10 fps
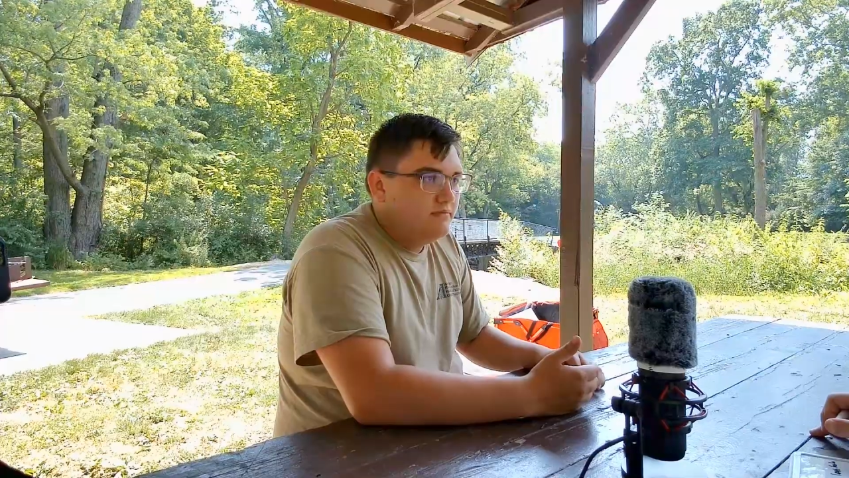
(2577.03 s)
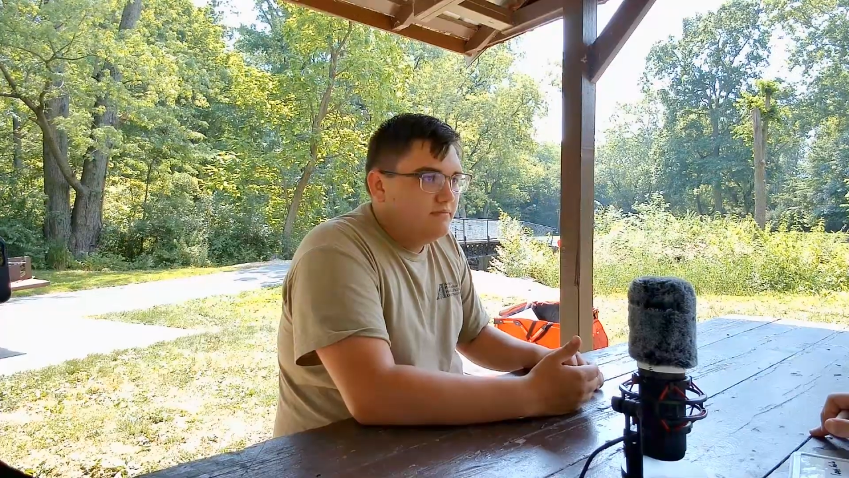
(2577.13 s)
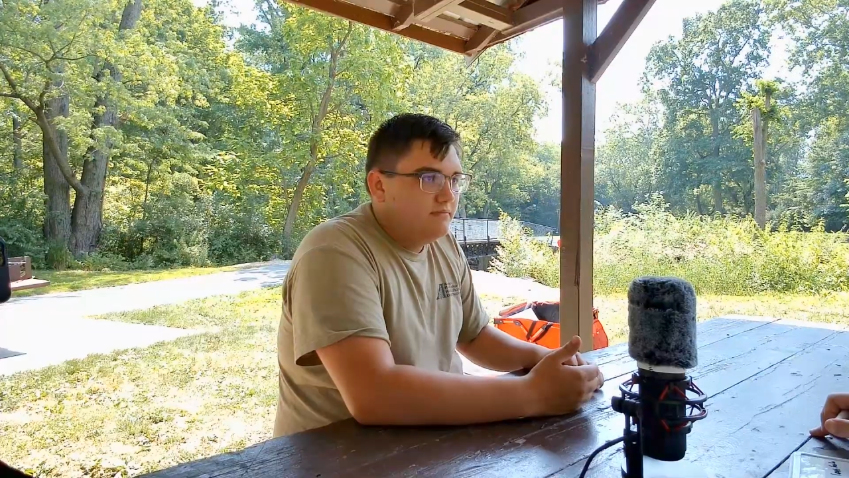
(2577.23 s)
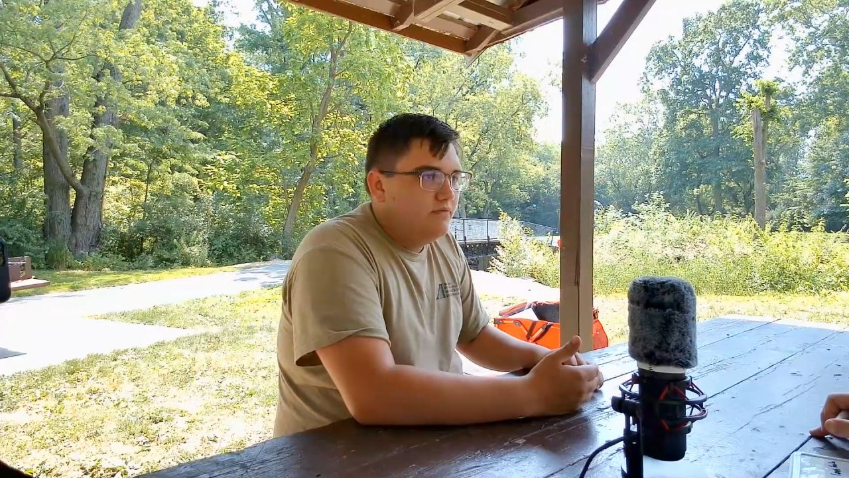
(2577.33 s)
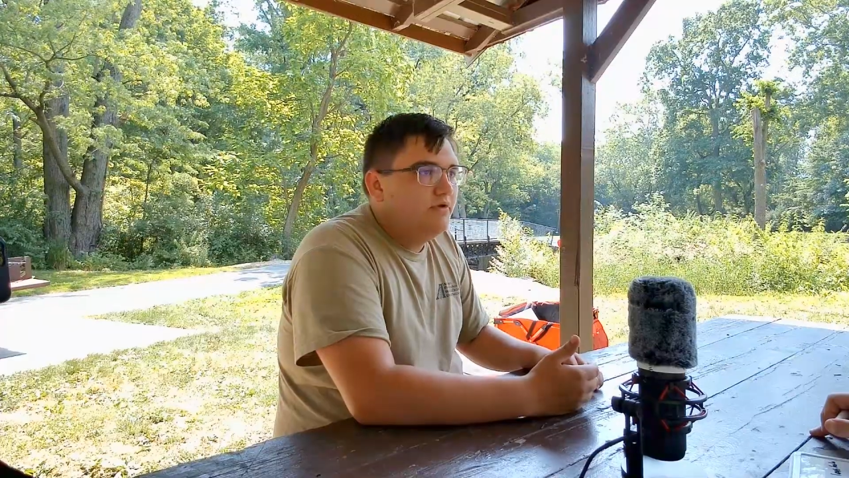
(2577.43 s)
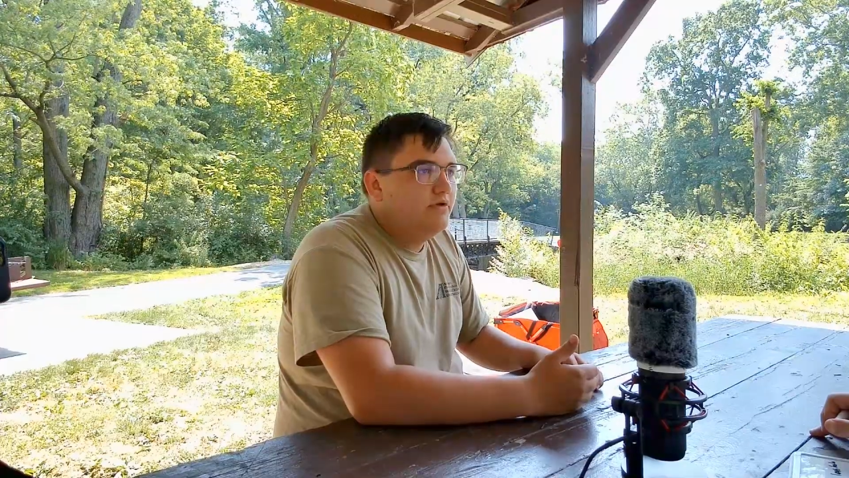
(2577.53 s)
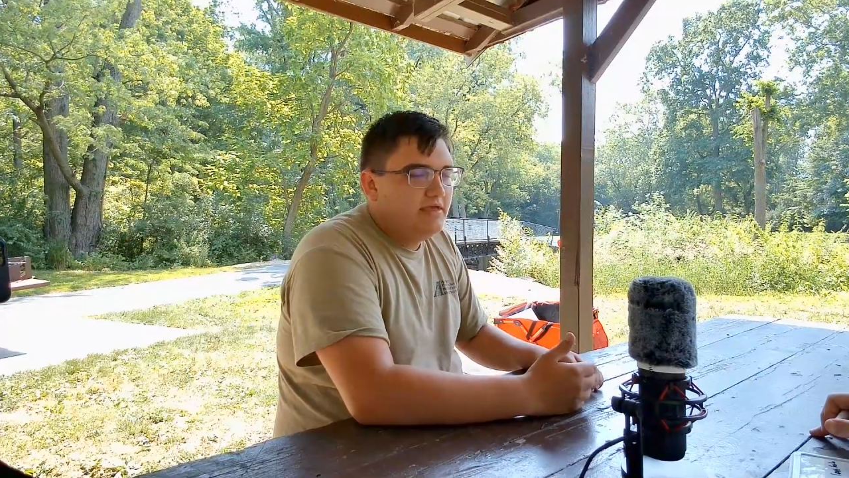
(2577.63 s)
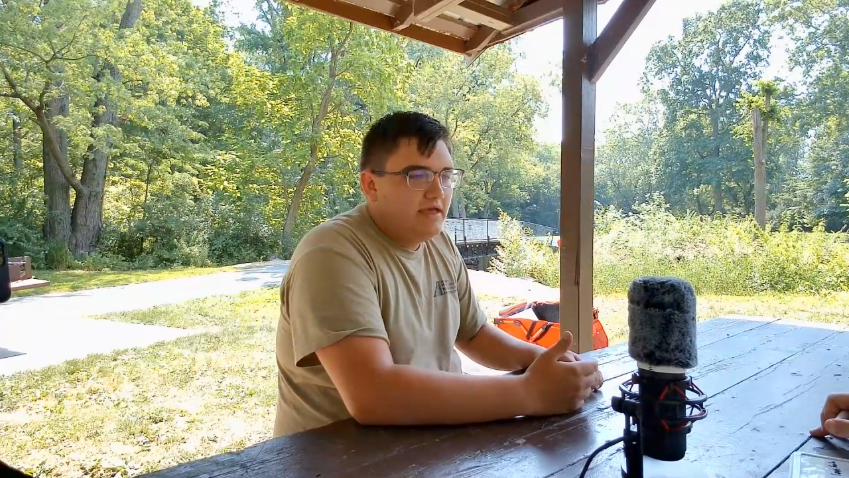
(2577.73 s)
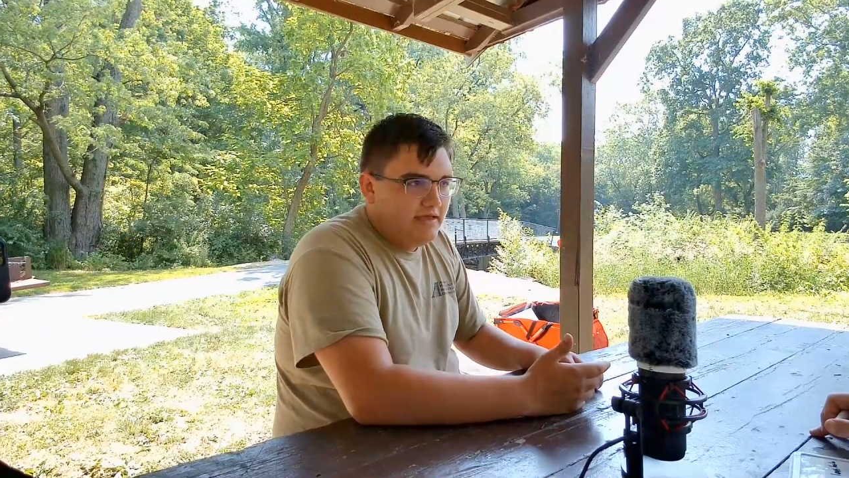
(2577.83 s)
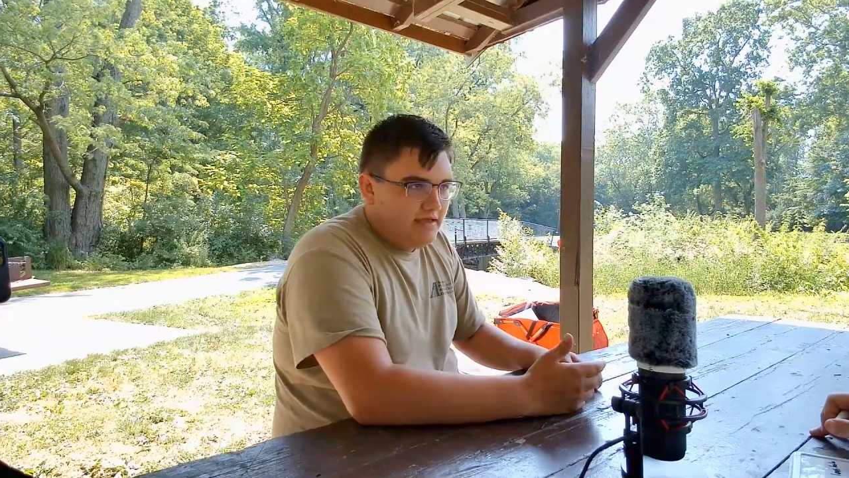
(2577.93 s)
Well,
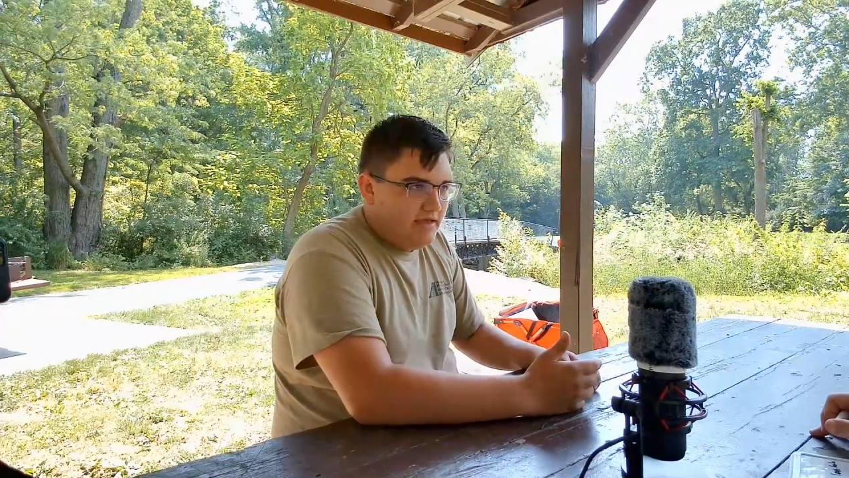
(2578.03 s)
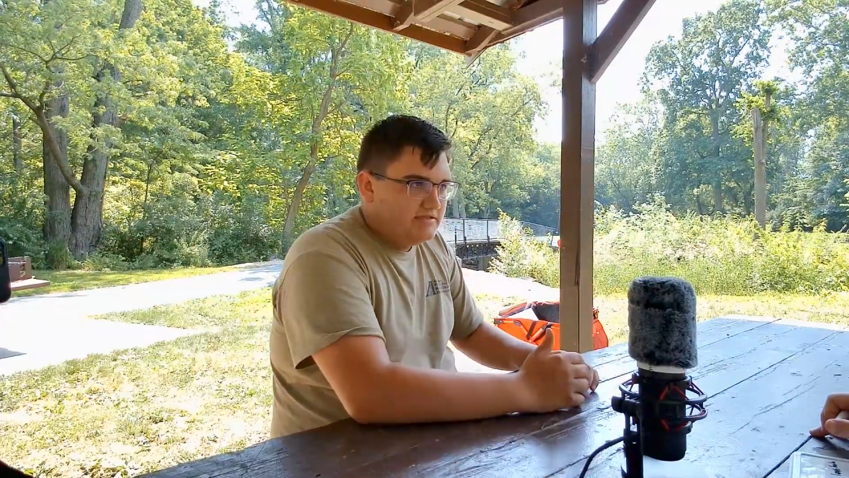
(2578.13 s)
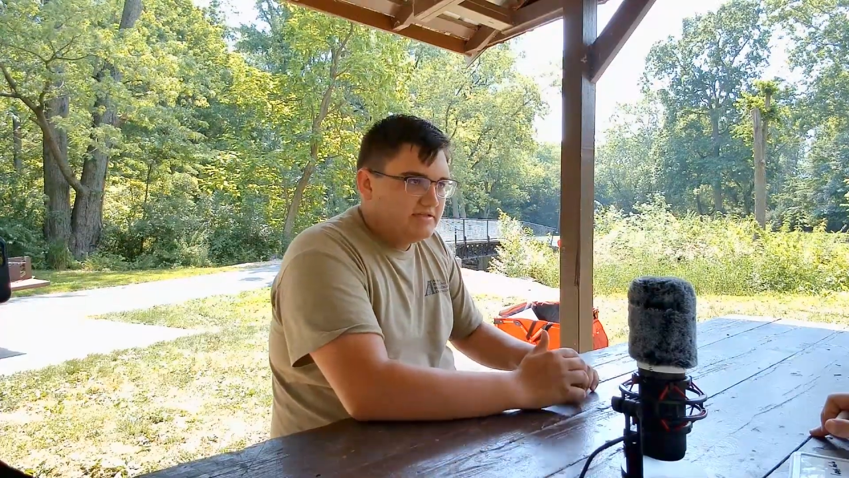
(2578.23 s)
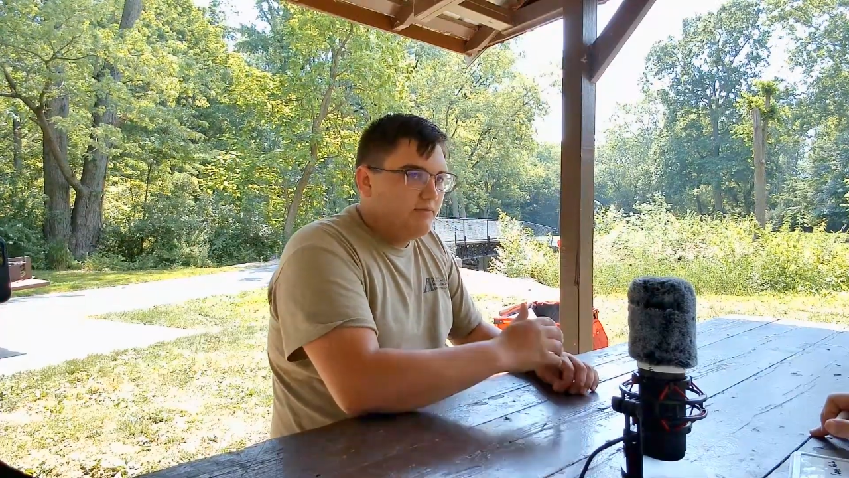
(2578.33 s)
yeah, it's like,